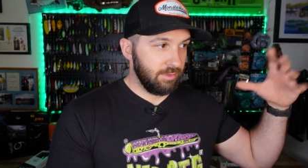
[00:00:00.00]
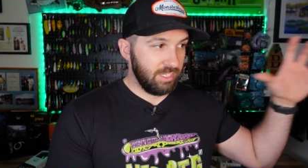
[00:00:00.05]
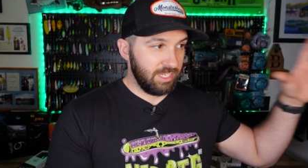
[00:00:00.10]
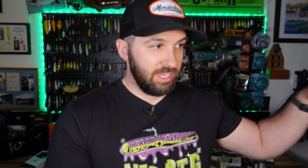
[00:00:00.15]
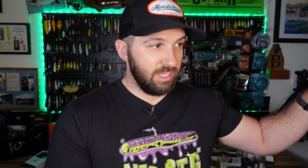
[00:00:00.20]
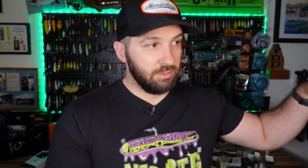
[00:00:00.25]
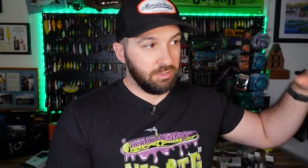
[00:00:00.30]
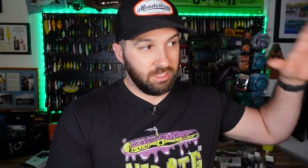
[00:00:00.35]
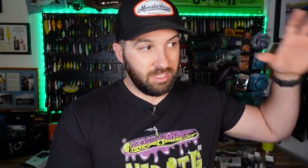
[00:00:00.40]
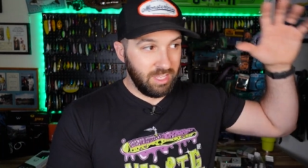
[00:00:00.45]
the
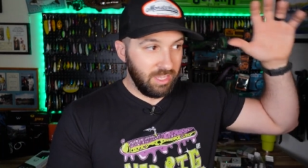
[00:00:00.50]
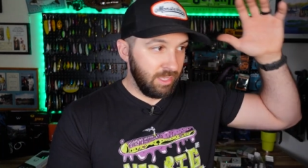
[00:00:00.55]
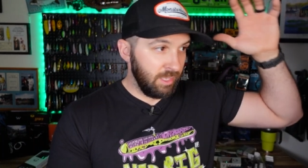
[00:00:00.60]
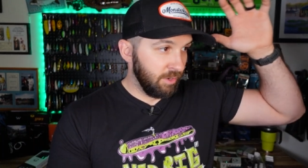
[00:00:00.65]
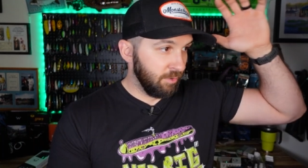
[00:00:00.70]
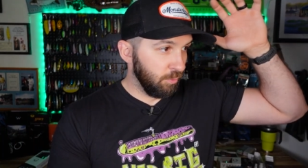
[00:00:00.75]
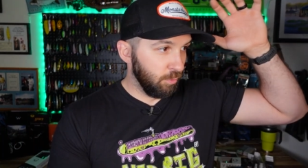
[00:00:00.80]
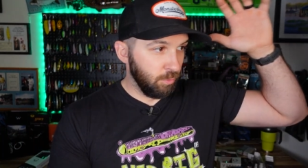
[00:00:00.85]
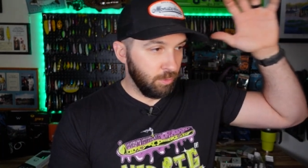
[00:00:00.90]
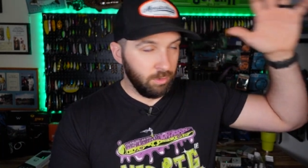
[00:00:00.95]

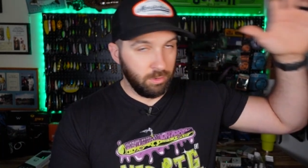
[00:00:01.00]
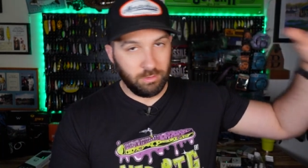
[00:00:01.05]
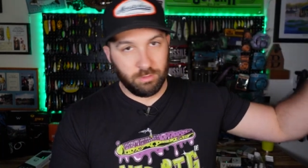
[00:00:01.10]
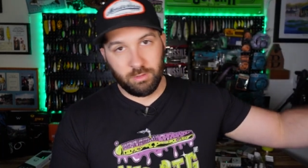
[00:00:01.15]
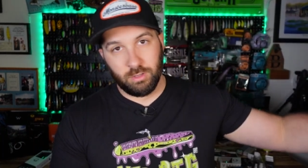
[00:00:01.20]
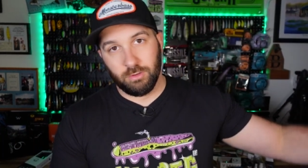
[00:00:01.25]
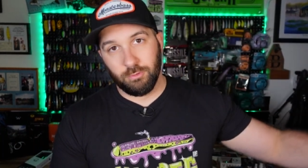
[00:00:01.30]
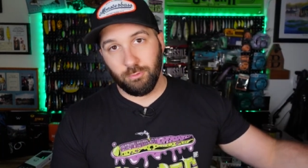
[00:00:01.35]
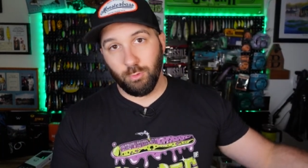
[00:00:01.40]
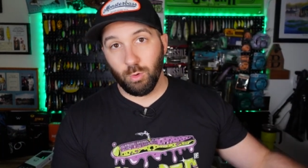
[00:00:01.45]
Gillikin or
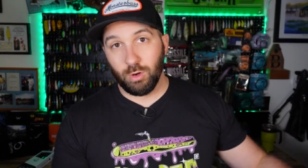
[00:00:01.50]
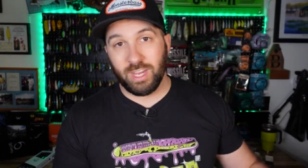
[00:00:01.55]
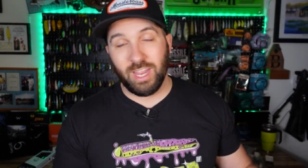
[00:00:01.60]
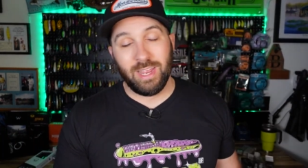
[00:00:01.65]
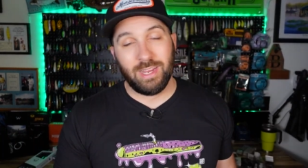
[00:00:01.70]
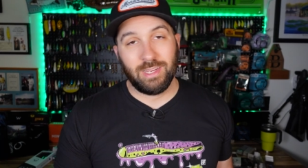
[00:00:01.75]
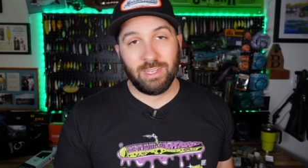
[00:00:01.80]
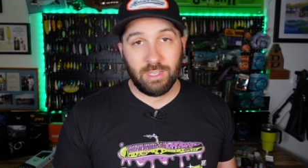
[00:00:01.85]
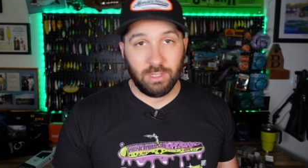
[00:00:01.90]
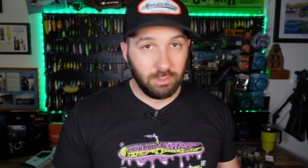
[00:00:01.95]
the
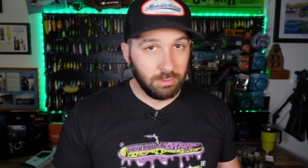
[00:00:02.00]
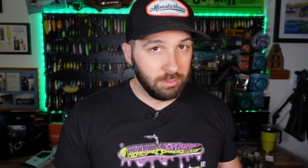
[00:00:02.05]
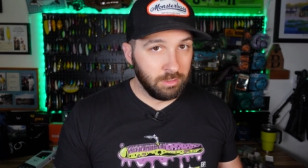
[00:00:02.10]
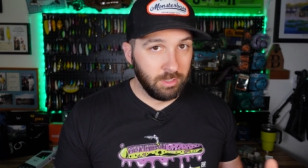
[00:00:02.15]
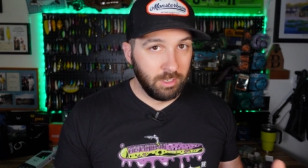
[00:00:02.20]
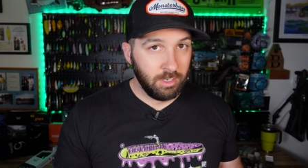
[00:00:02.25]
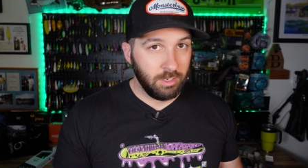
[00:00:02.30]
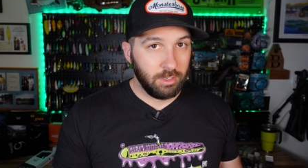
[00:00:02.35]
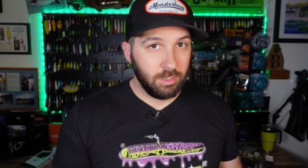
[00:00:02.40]
4K Gill,